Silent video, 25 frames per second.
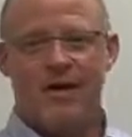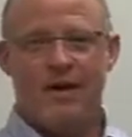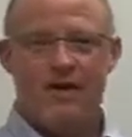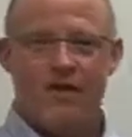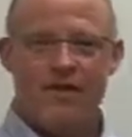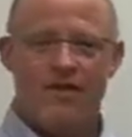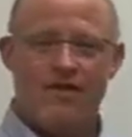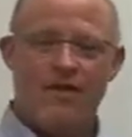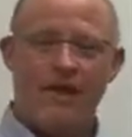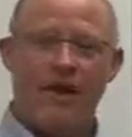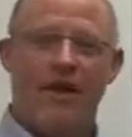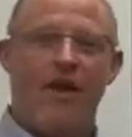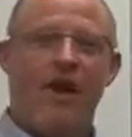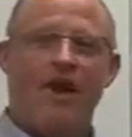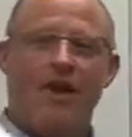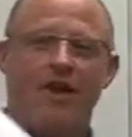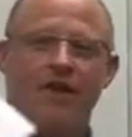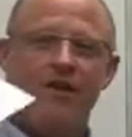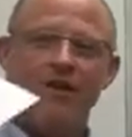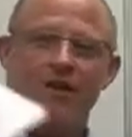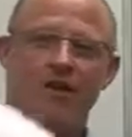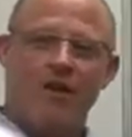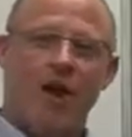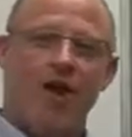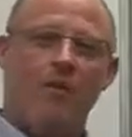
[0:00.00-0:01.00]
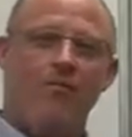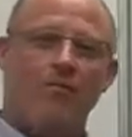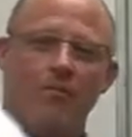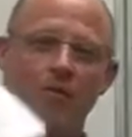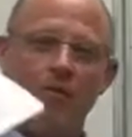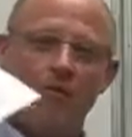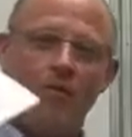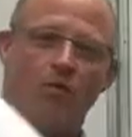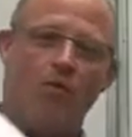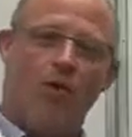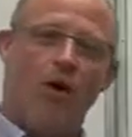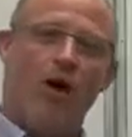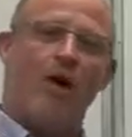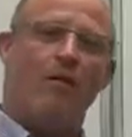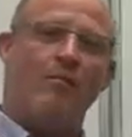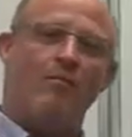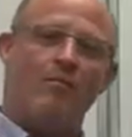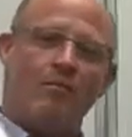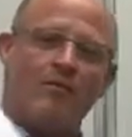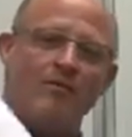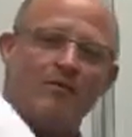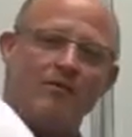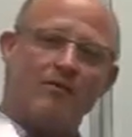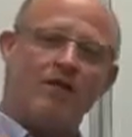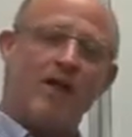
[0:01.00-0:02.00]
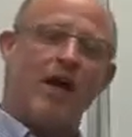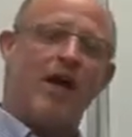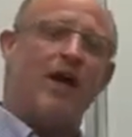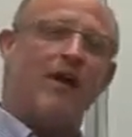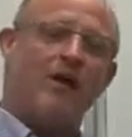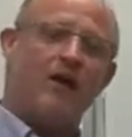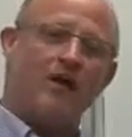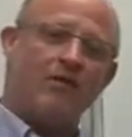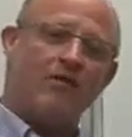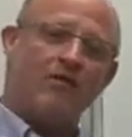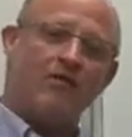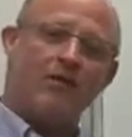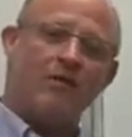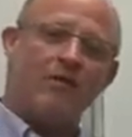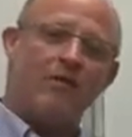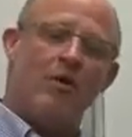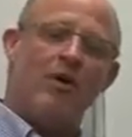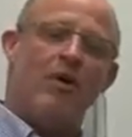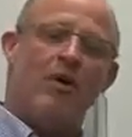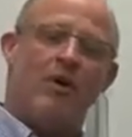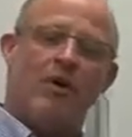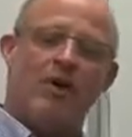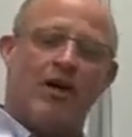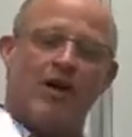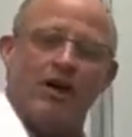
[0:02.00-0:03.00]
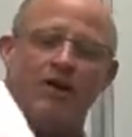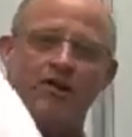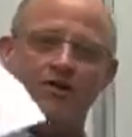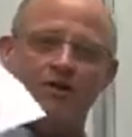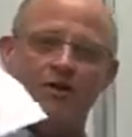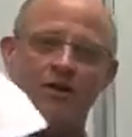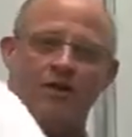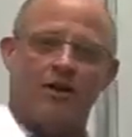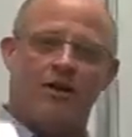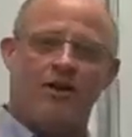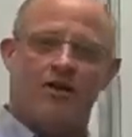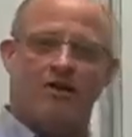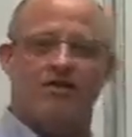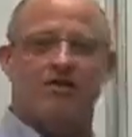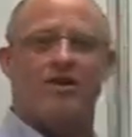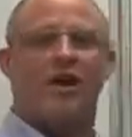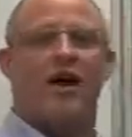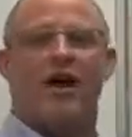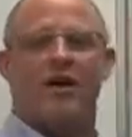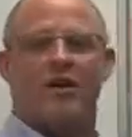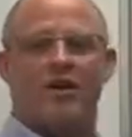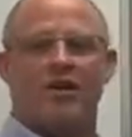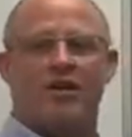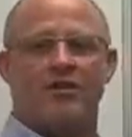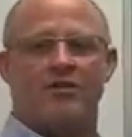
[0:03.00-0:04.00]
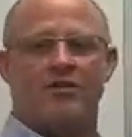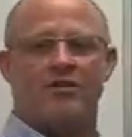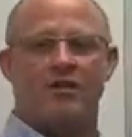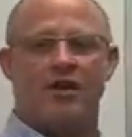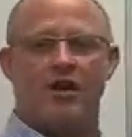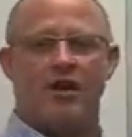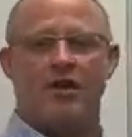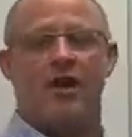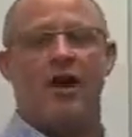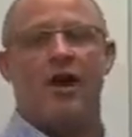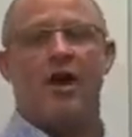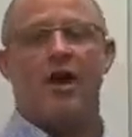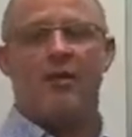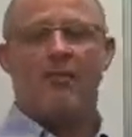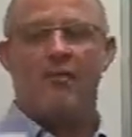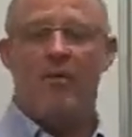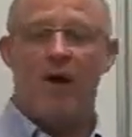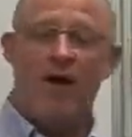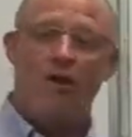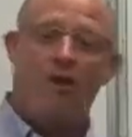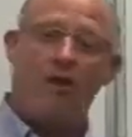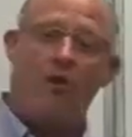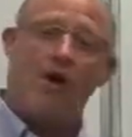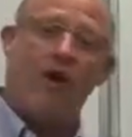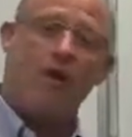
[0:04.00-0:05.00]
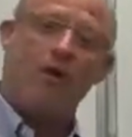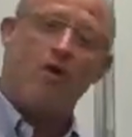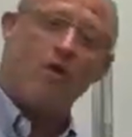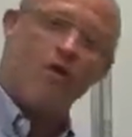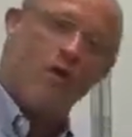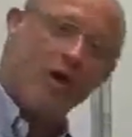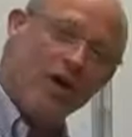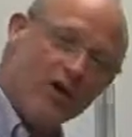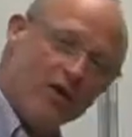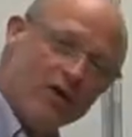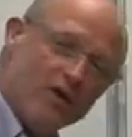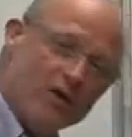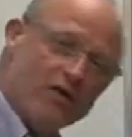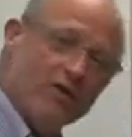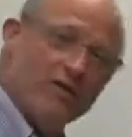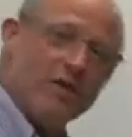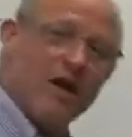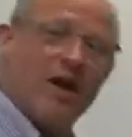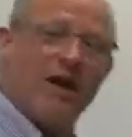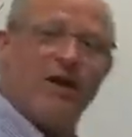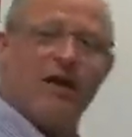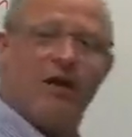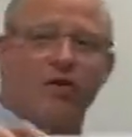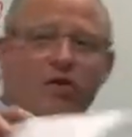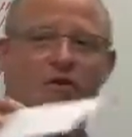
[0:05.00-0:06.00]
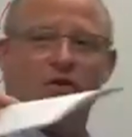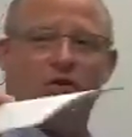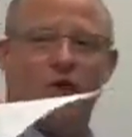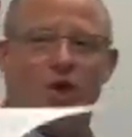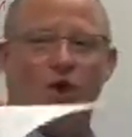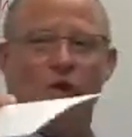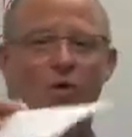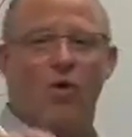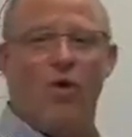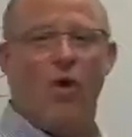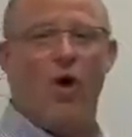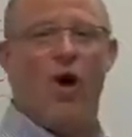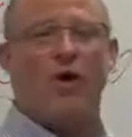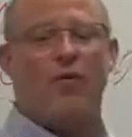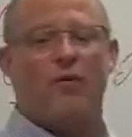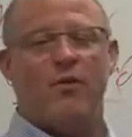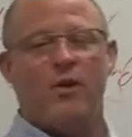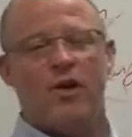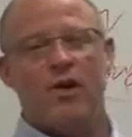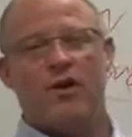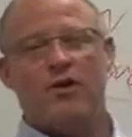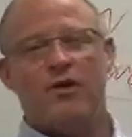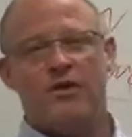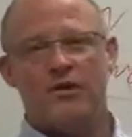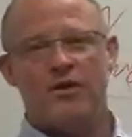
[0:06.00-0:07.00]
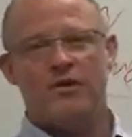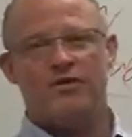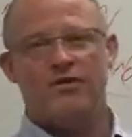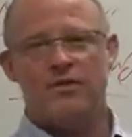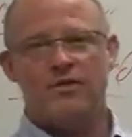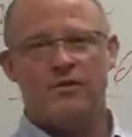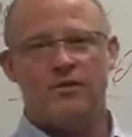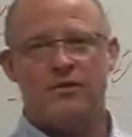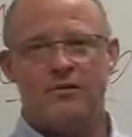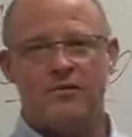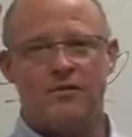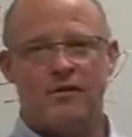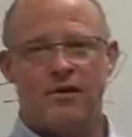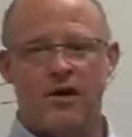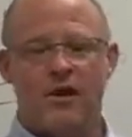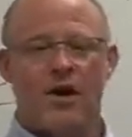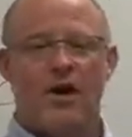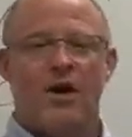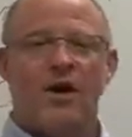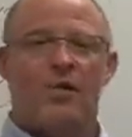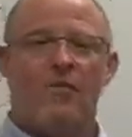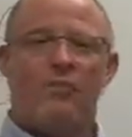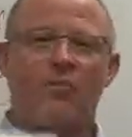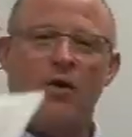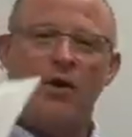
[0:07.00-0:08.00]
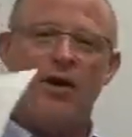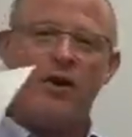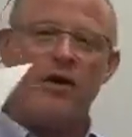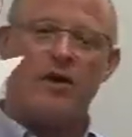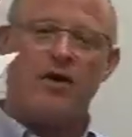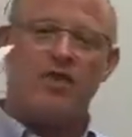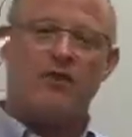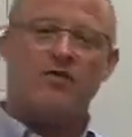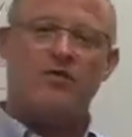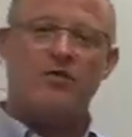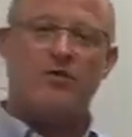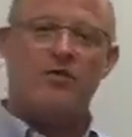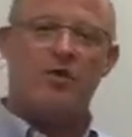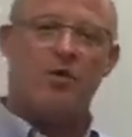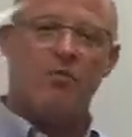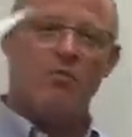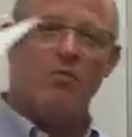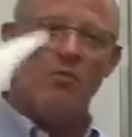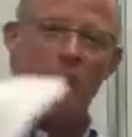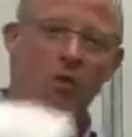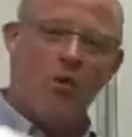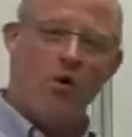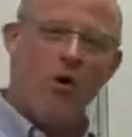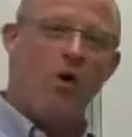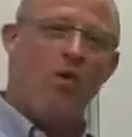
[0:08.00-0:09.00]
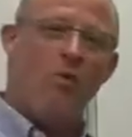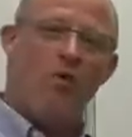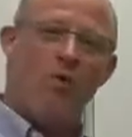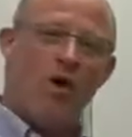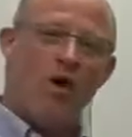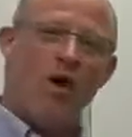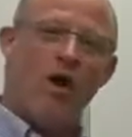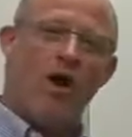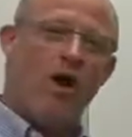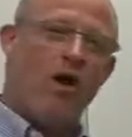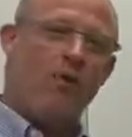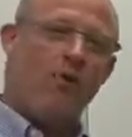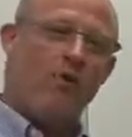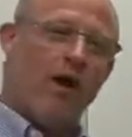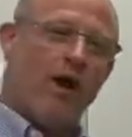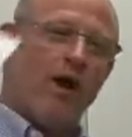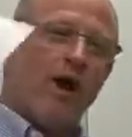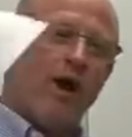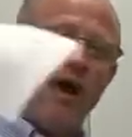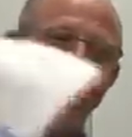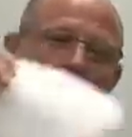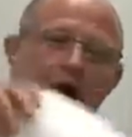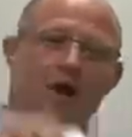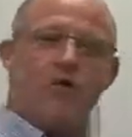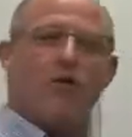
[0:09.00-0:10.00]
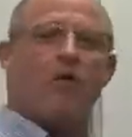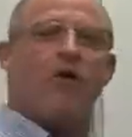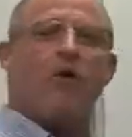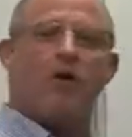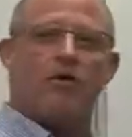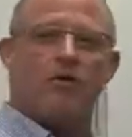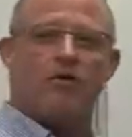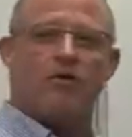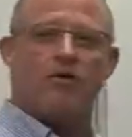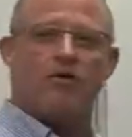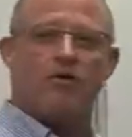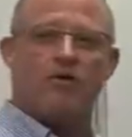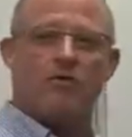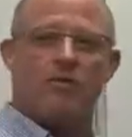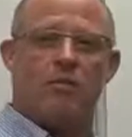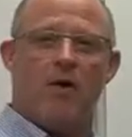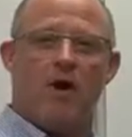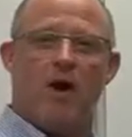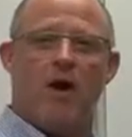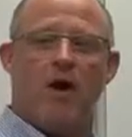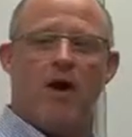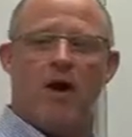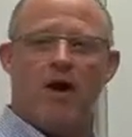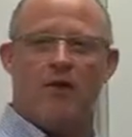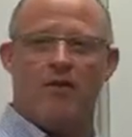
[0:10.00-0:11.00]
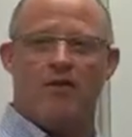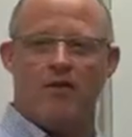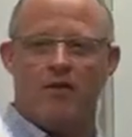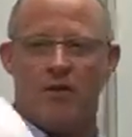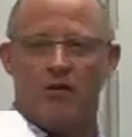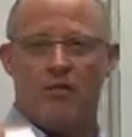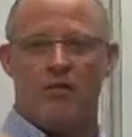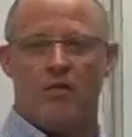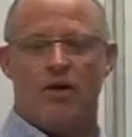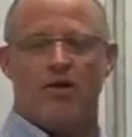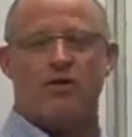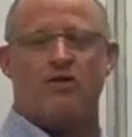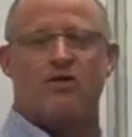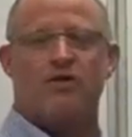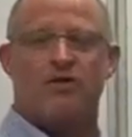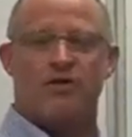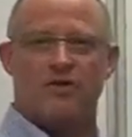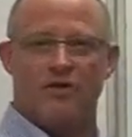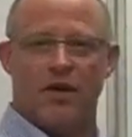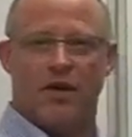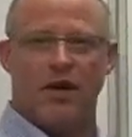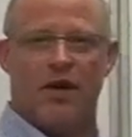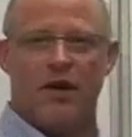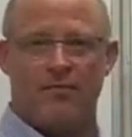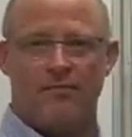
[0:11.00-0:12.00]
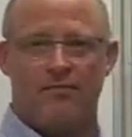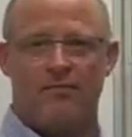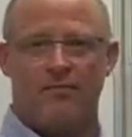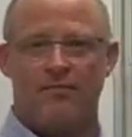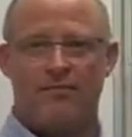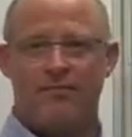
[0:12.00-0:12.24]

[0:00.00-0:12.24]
The number one mistake of communication is not listening. By the way, quick little side note. You know why we don't listen? Because we're more worried about how we're going to respond than what you're saying.